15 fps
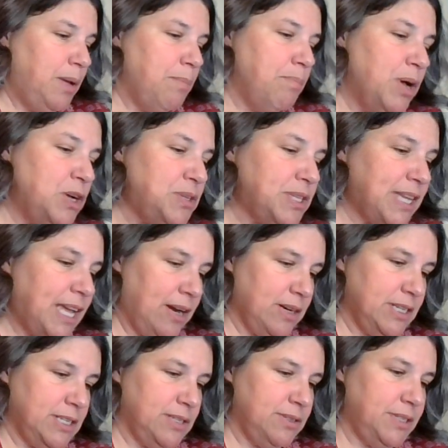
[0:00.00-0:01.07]
Most
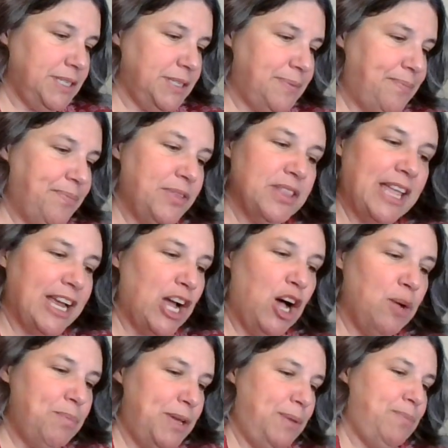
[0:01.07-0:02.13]
characters like
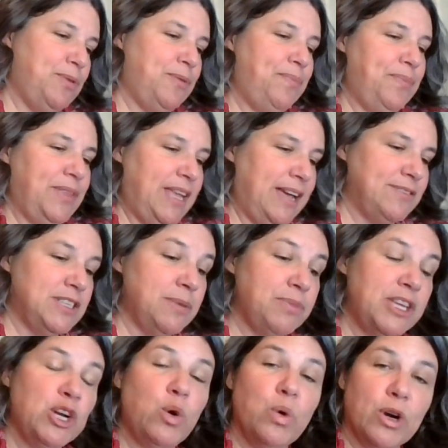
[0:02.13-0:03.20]
all people, have
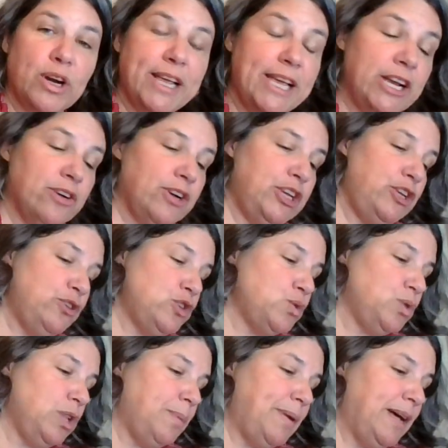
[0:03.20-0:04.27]
something quirky or
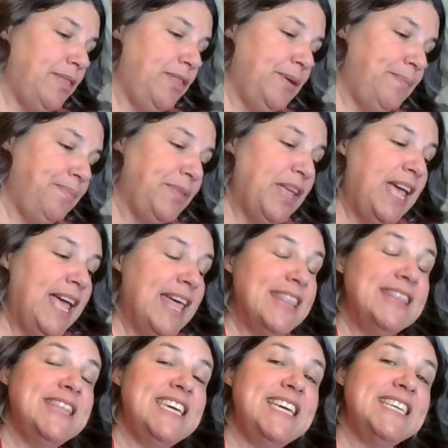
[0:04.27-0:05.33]
unusual about them.
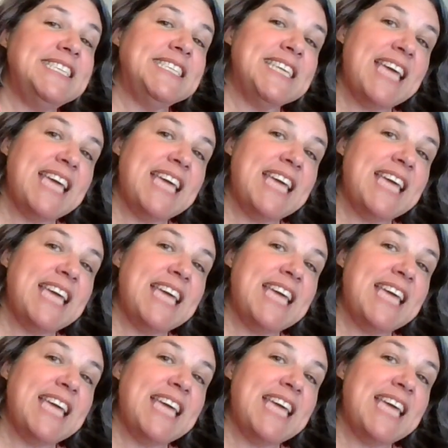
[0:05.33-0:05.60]
These